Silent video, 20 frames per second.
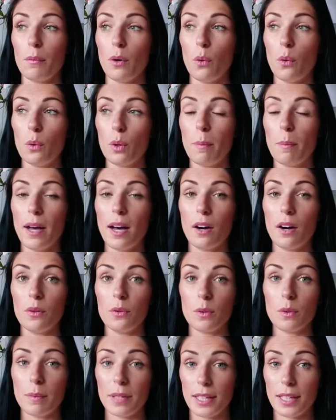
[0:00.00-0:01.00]
all
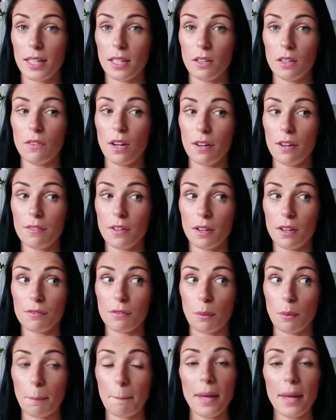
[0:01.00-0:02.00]
about the beginning of life, like from